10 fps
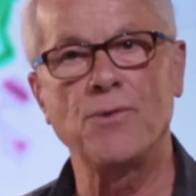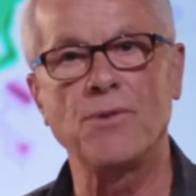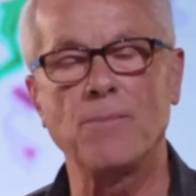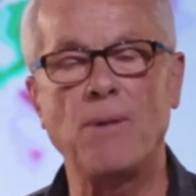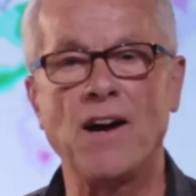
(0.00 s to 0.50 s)

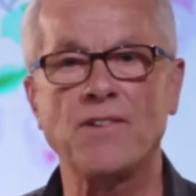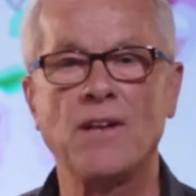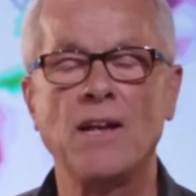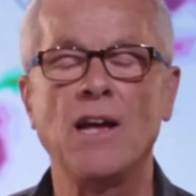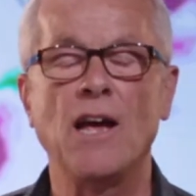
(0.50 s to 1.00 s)
during the past
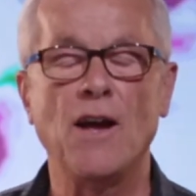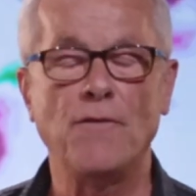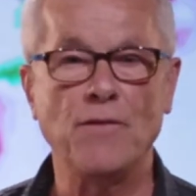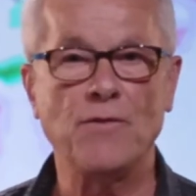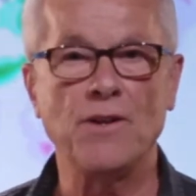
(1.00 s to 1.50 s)

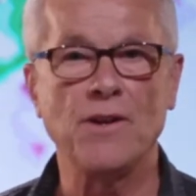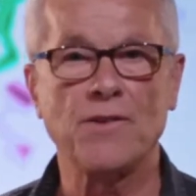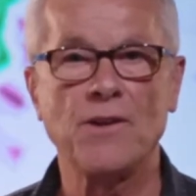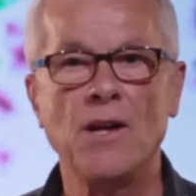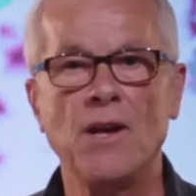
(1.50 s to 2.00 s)
50
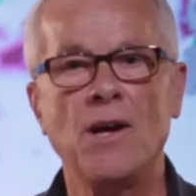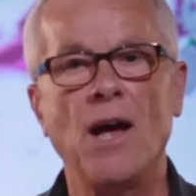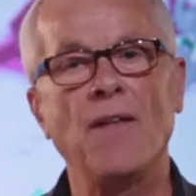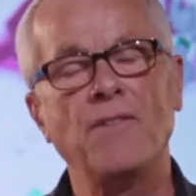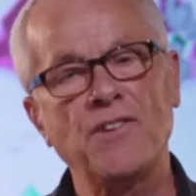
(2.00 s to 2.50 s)
years.
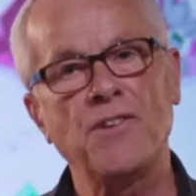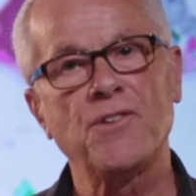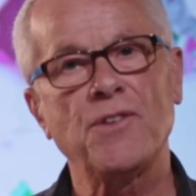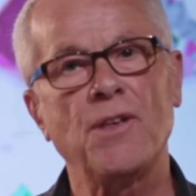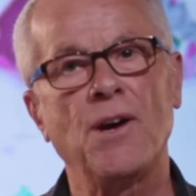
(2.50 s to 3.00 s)
And this
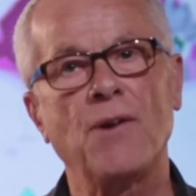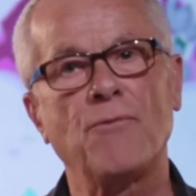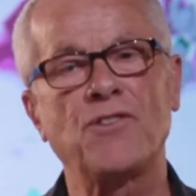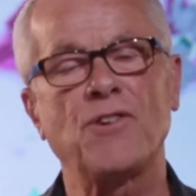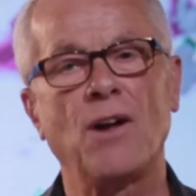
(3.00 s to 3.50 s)
is the
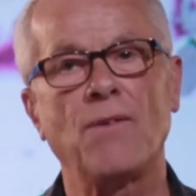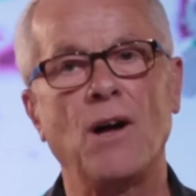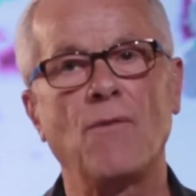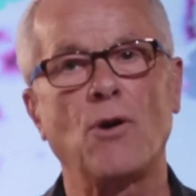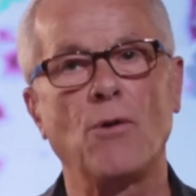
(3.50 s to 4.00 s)
result
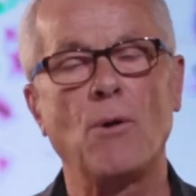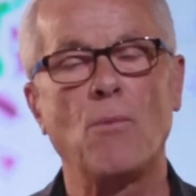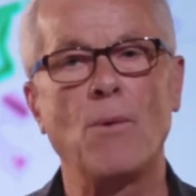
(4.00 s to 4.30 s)
of global